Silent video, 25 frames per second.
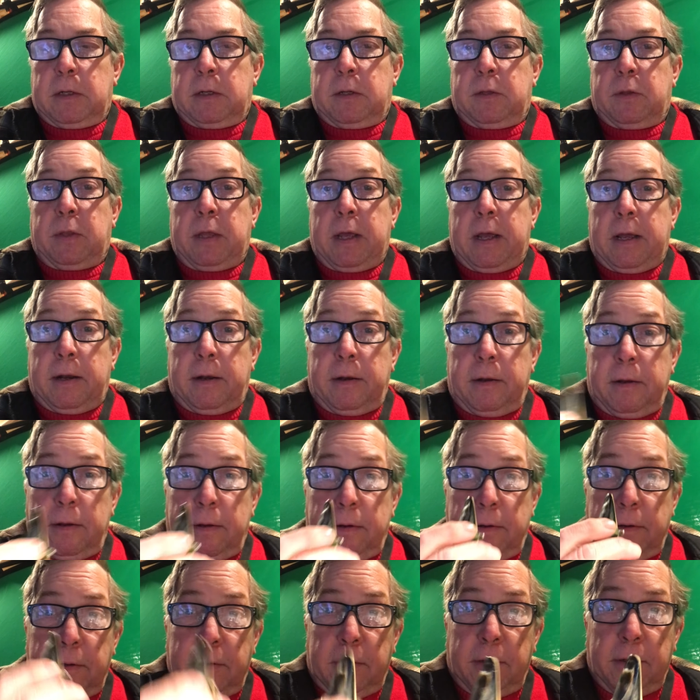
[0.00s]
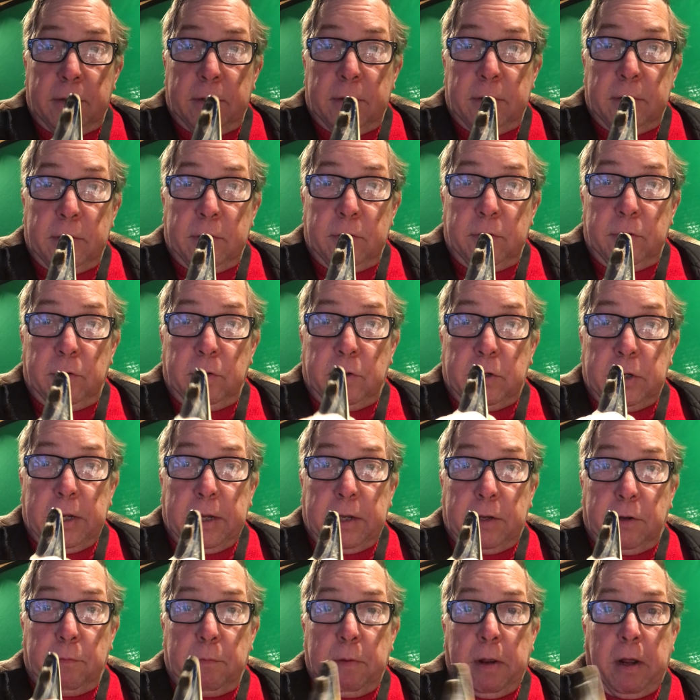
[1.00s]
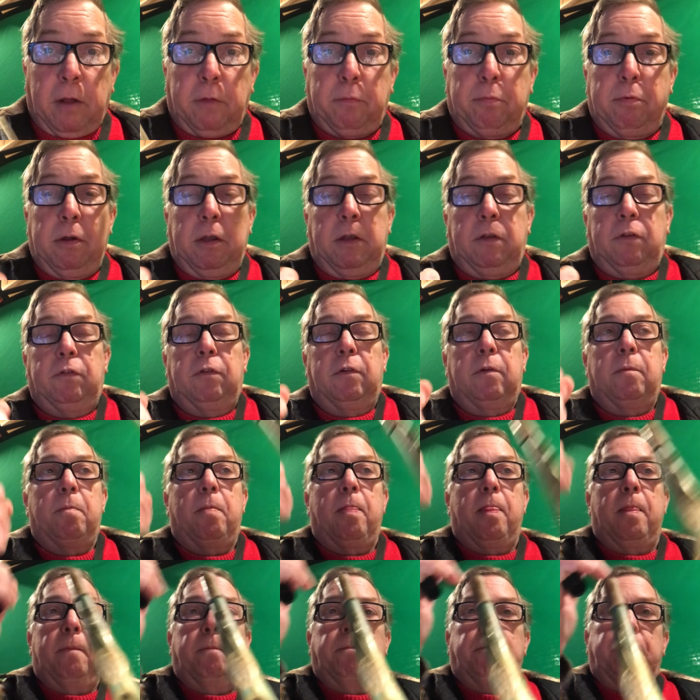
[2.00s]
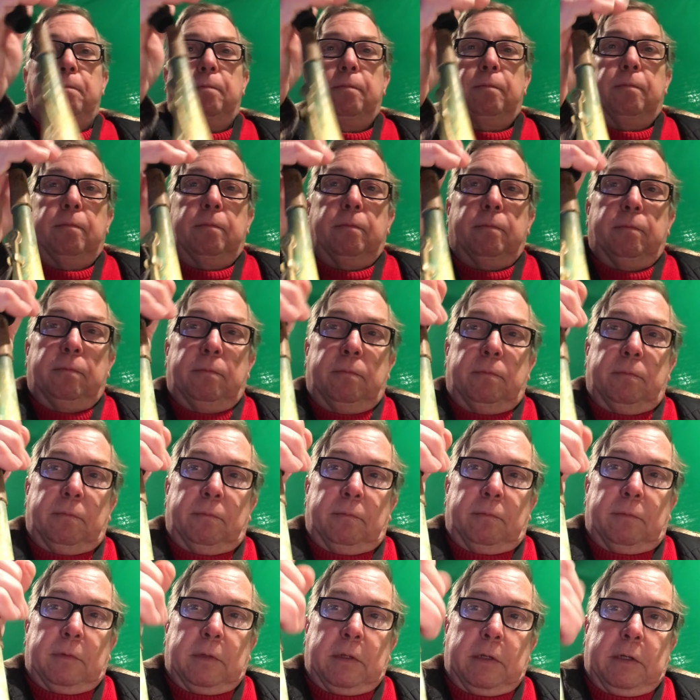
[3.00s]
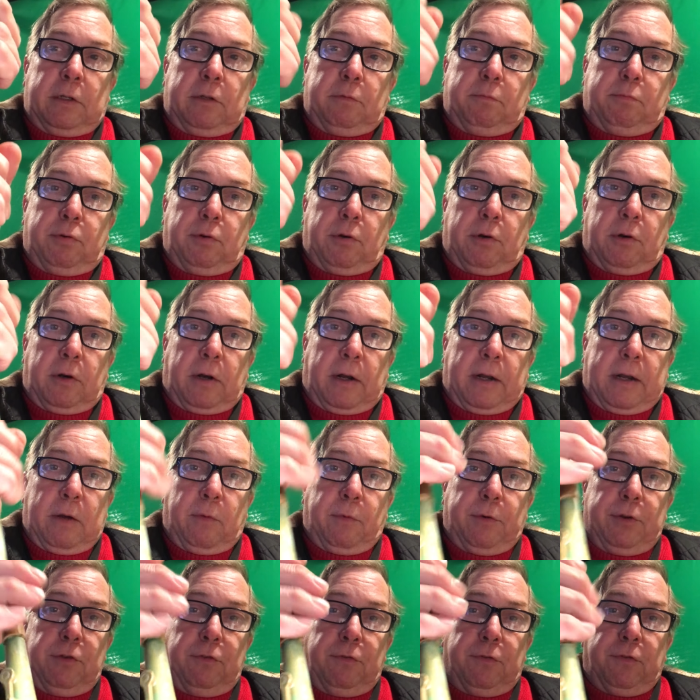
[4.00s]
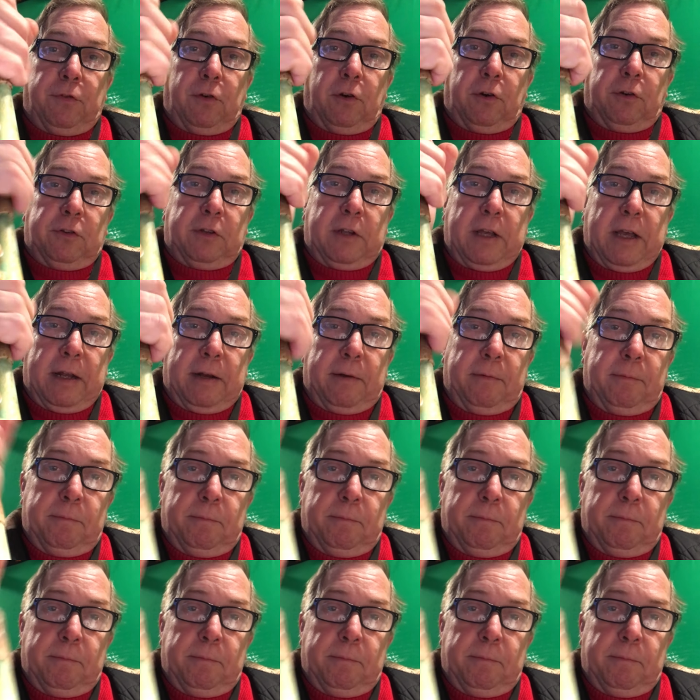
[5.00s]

Then you take your mouthpiece and you put it on. Now when you first get